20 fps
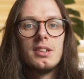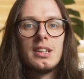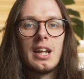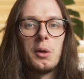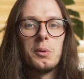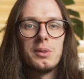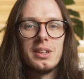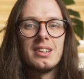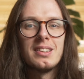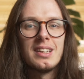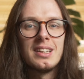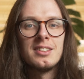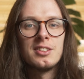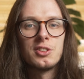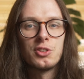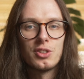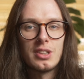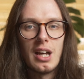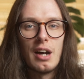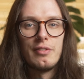Now, this lens
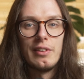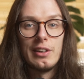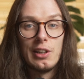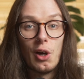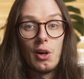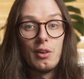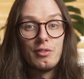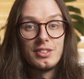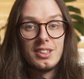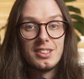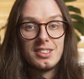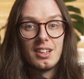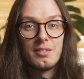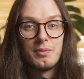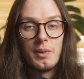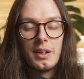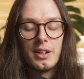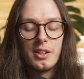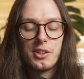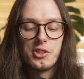does have a lot of
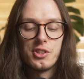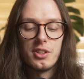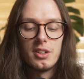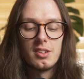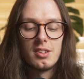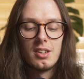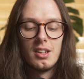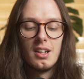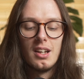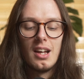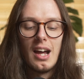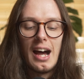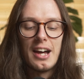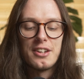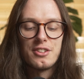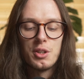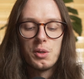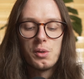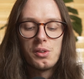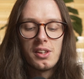disadvantages. I
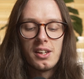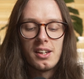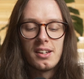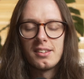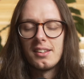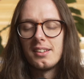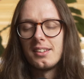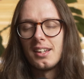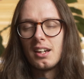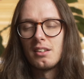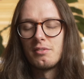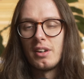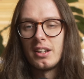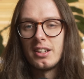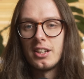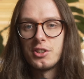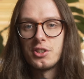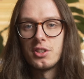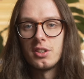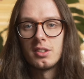do think that the
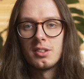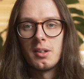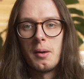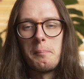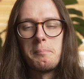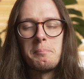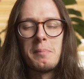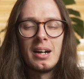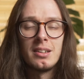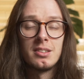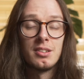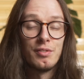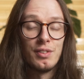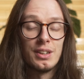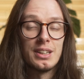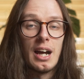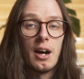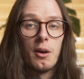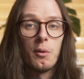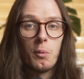advantages
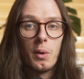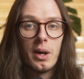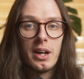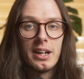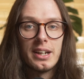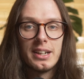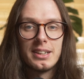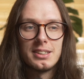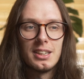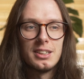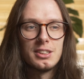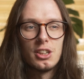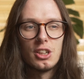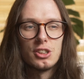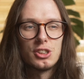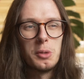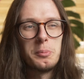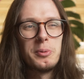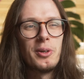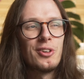massively outweigh it,
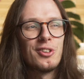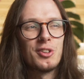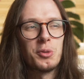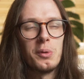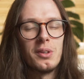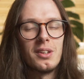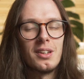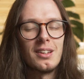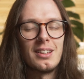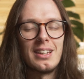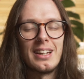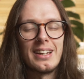and to be honest with you,